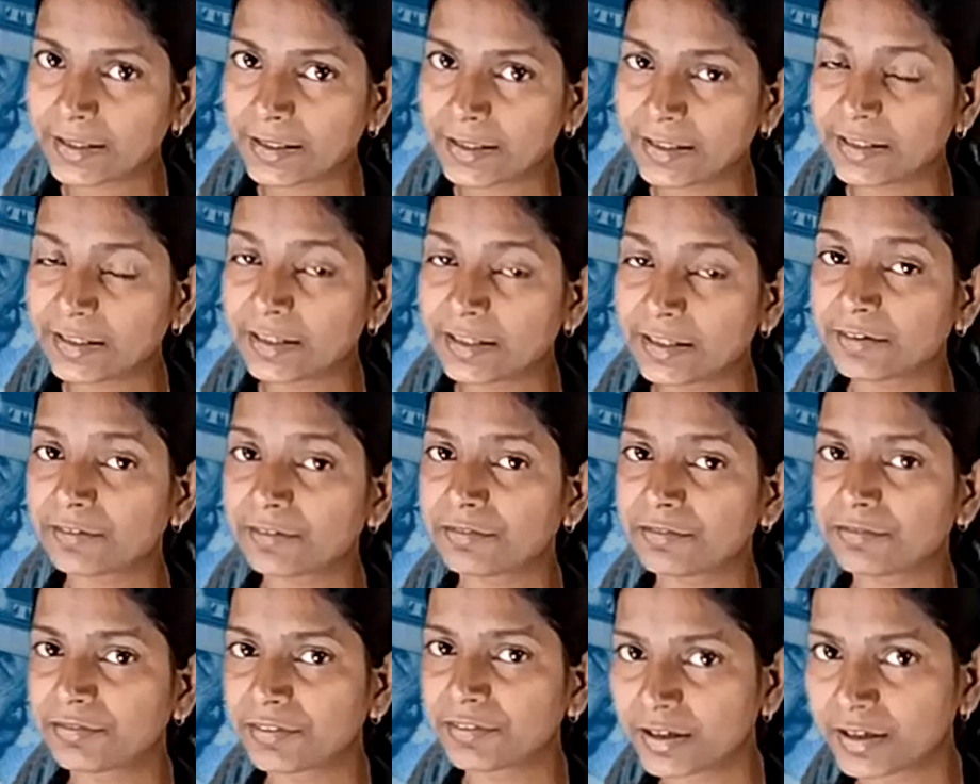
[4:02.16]

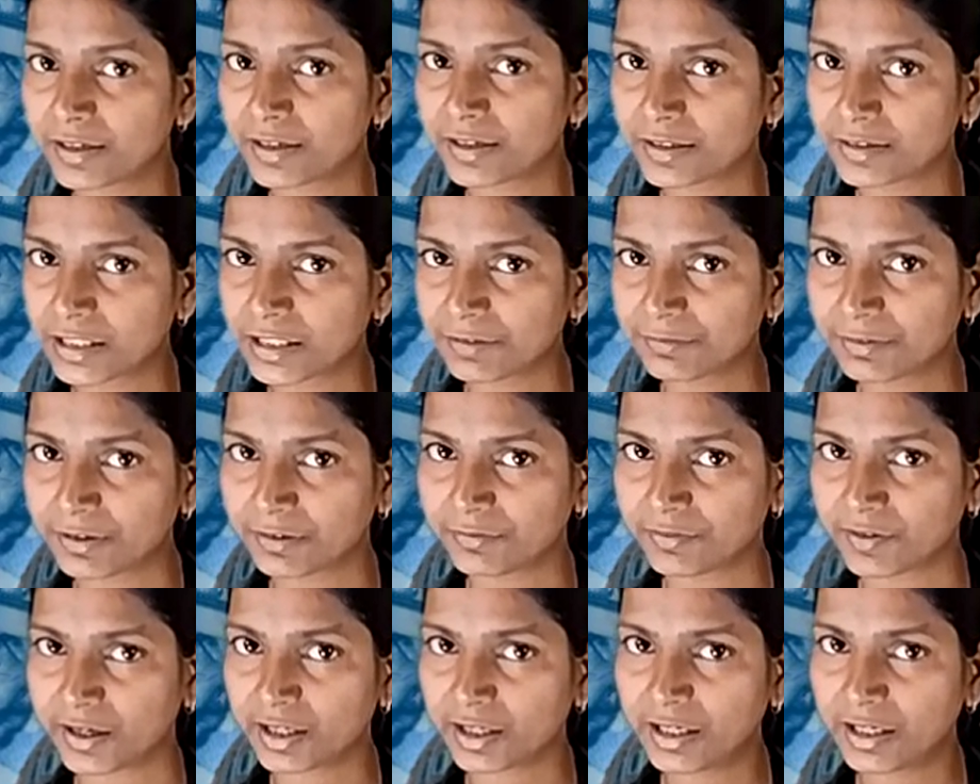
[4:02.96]
interfere in the FFR,
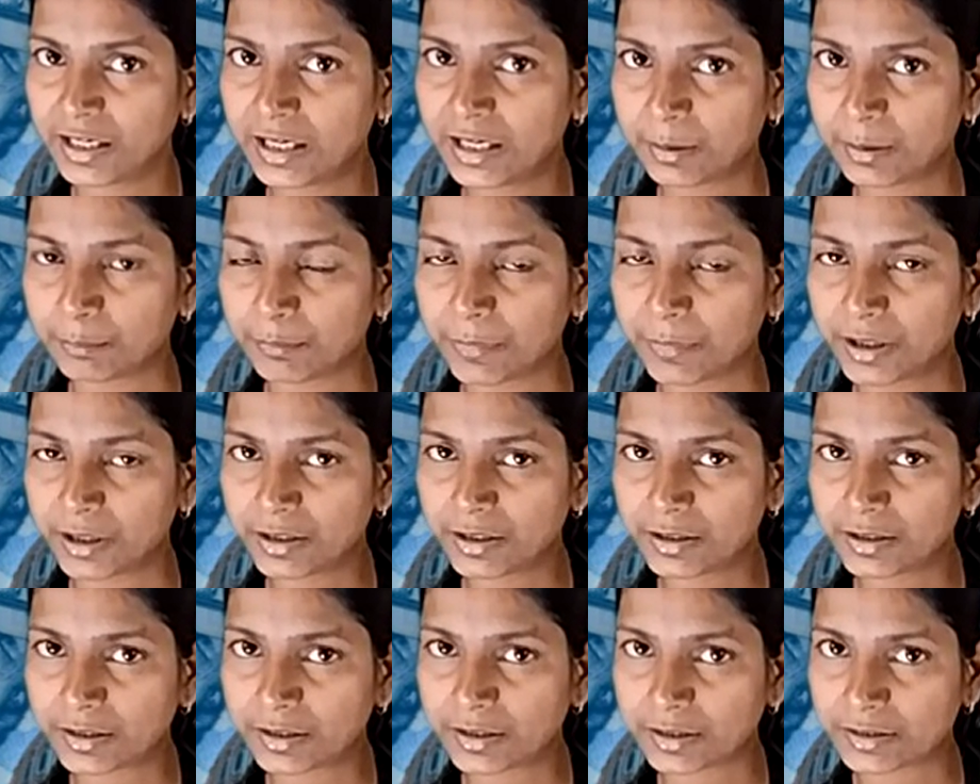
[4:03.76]
but
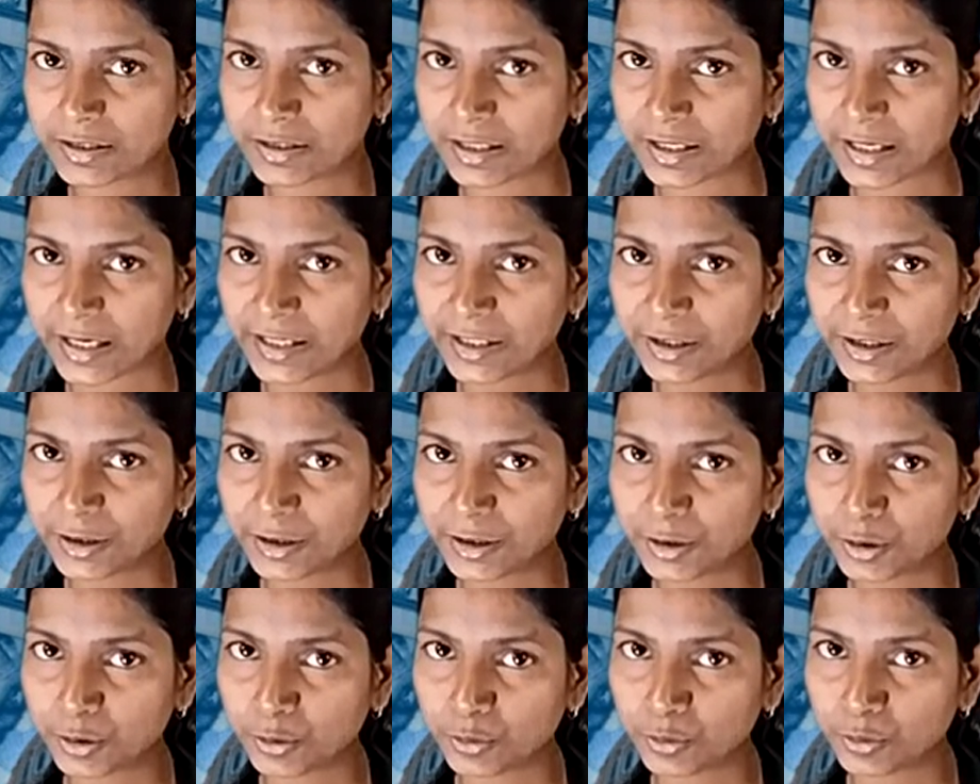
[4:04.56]
try
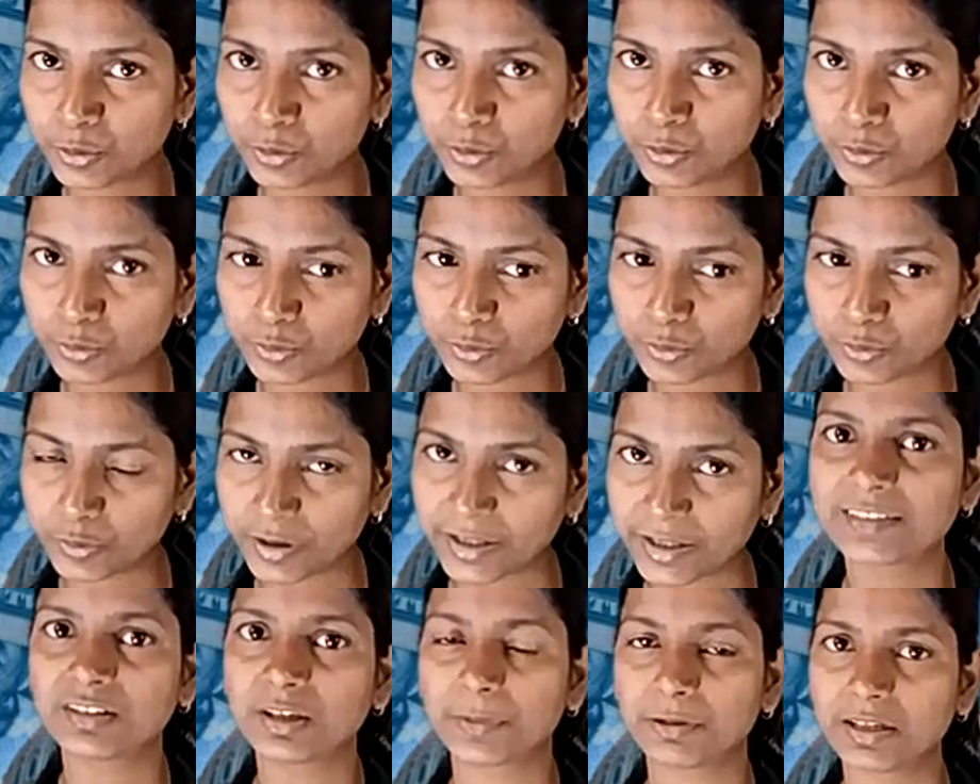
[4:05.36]
to raise the
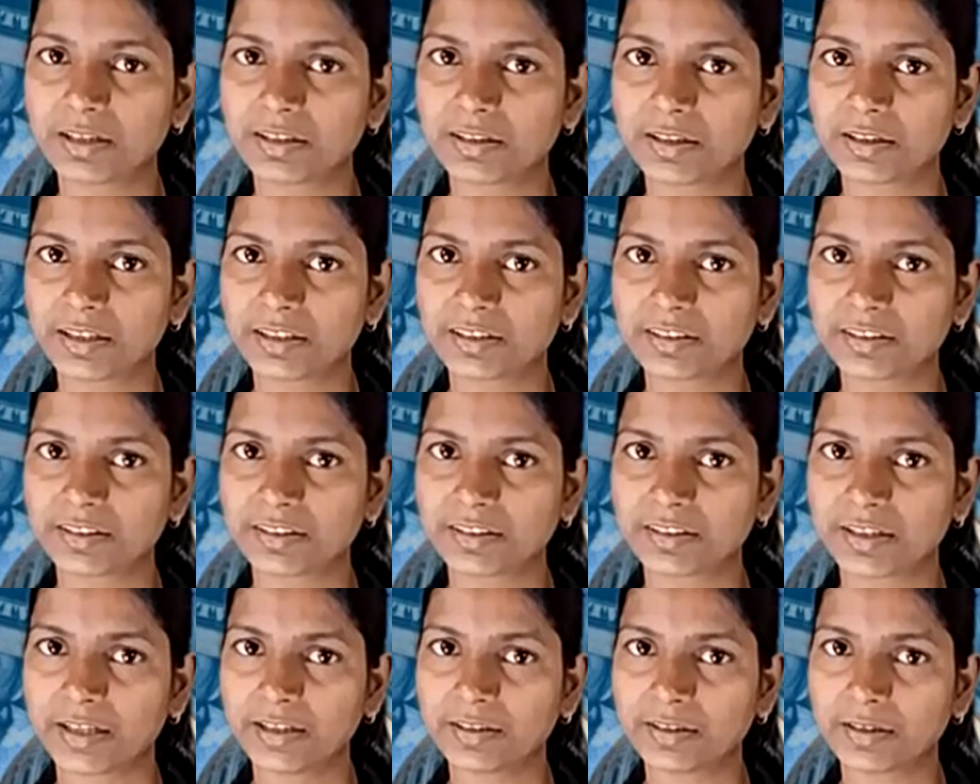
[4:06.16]
prevailing interest
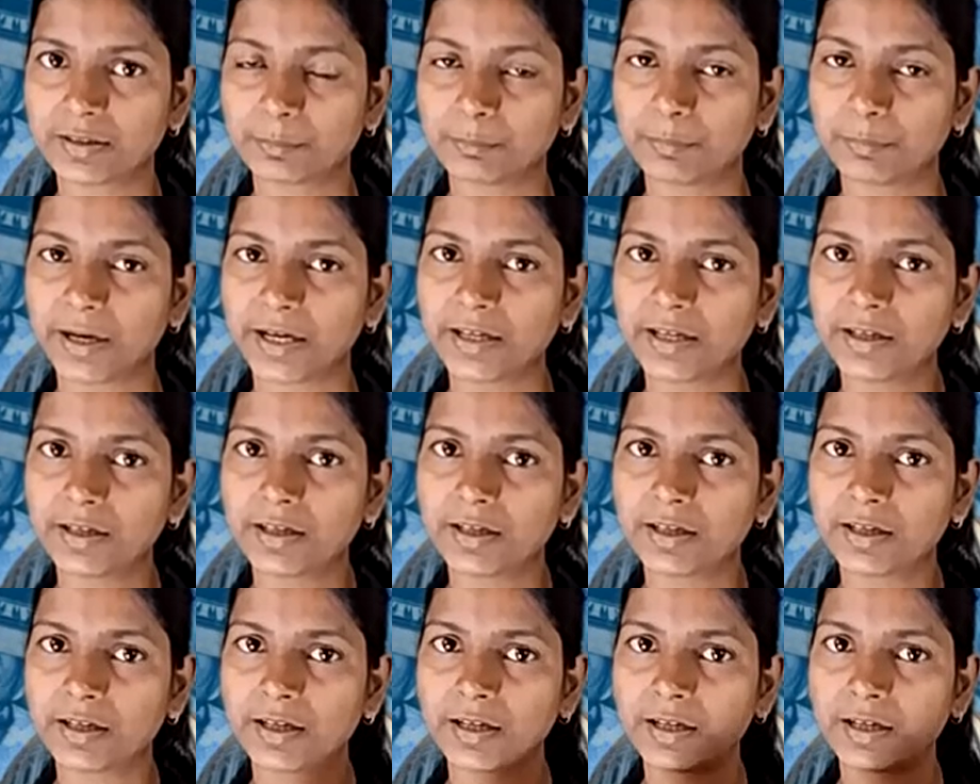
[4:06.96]
rate by
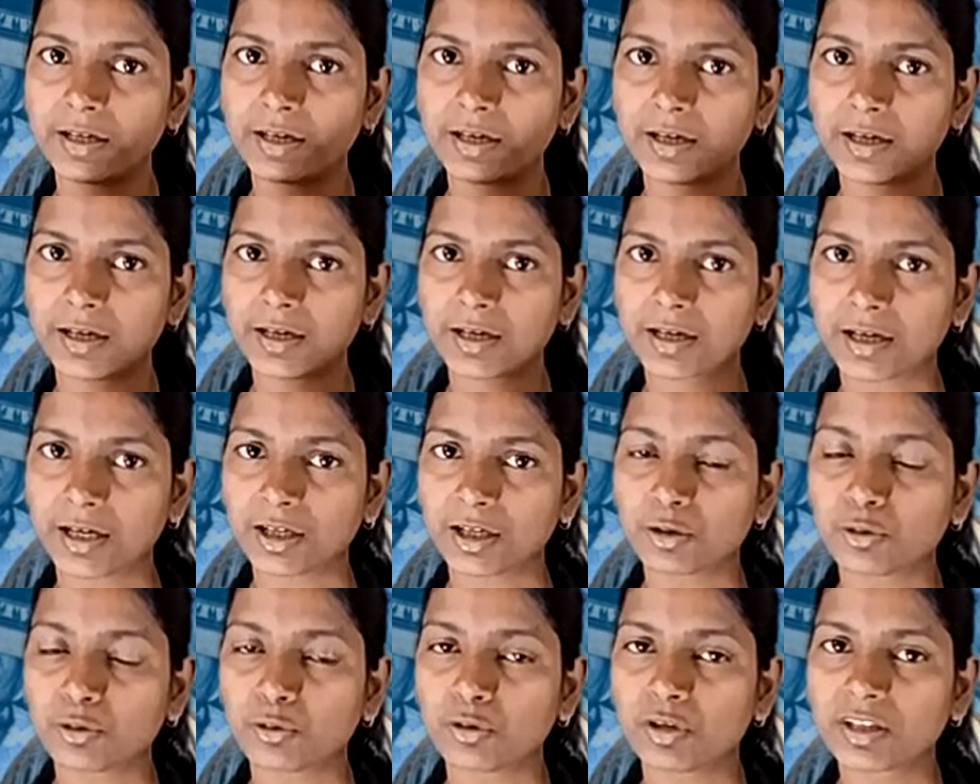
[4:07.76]

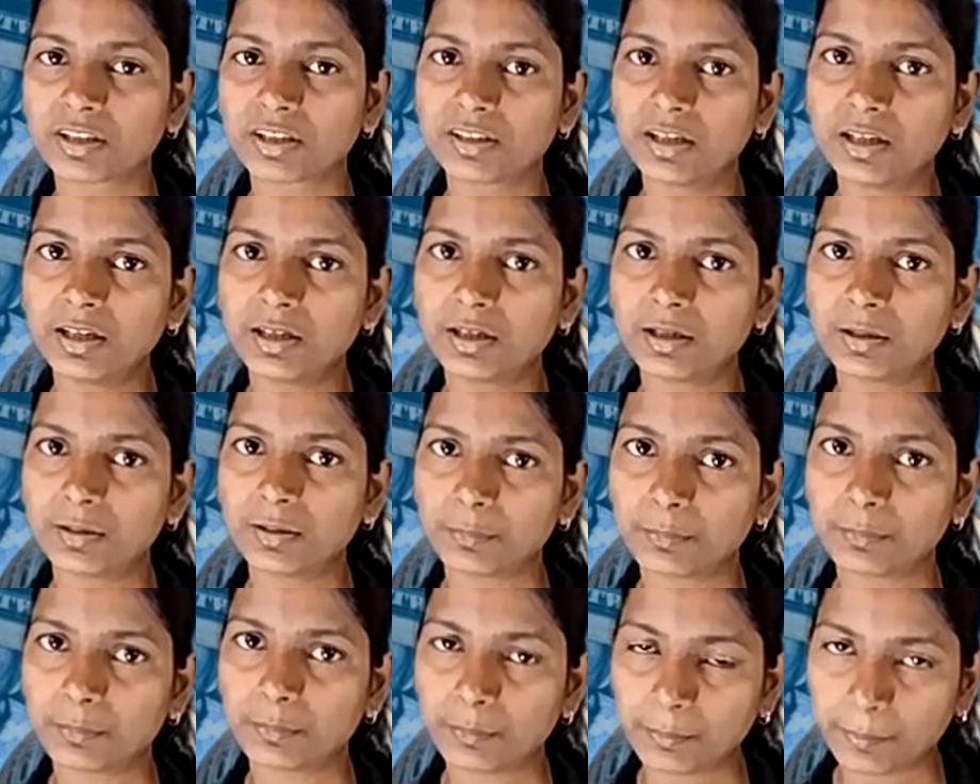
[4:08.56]
controlling the
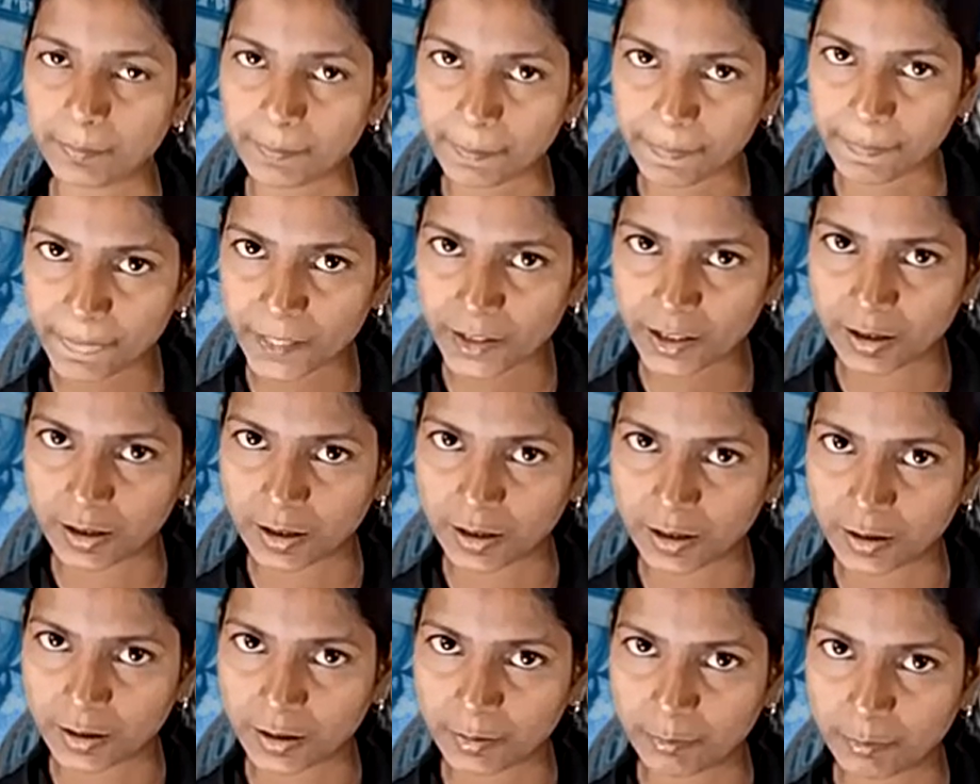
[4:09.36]

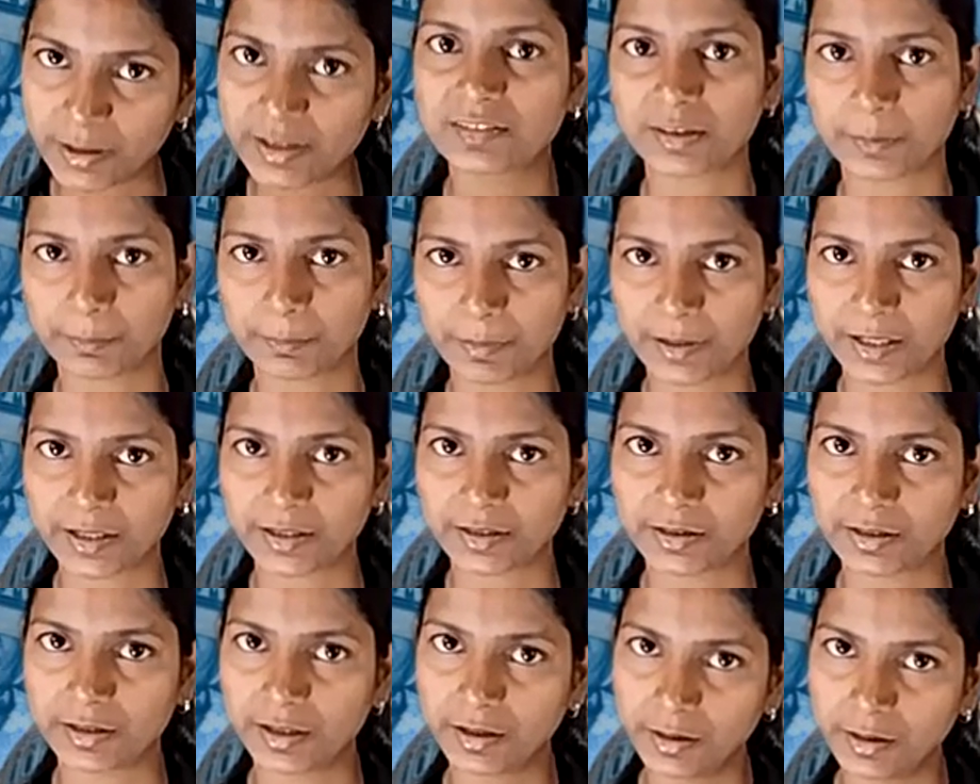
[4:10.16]
money supply
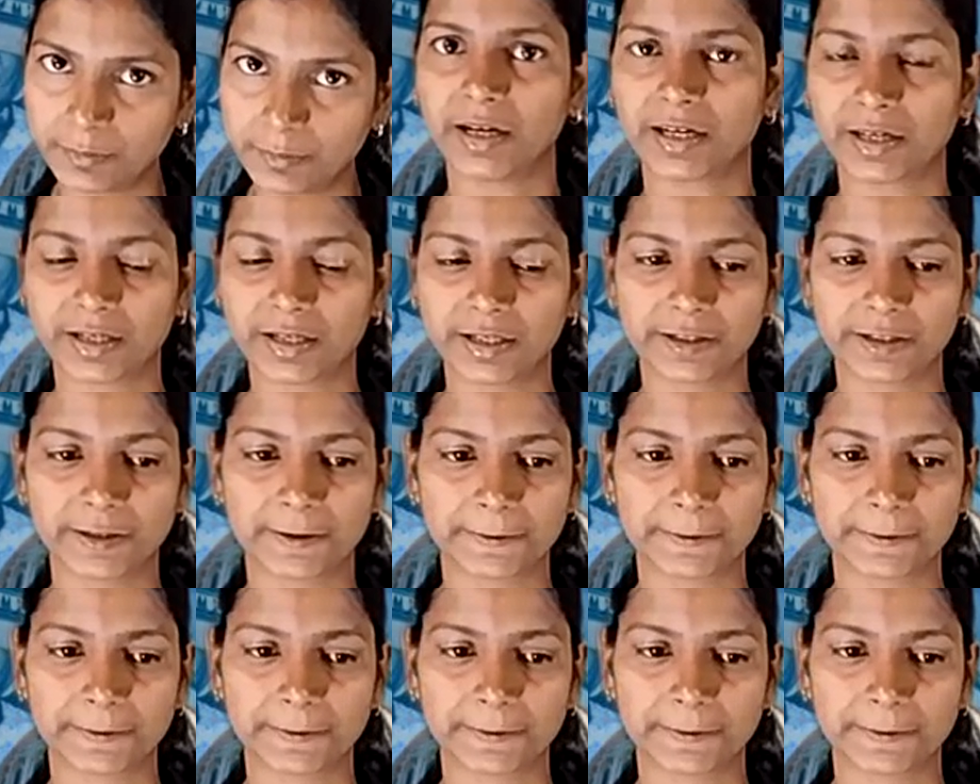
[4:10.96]
in the market.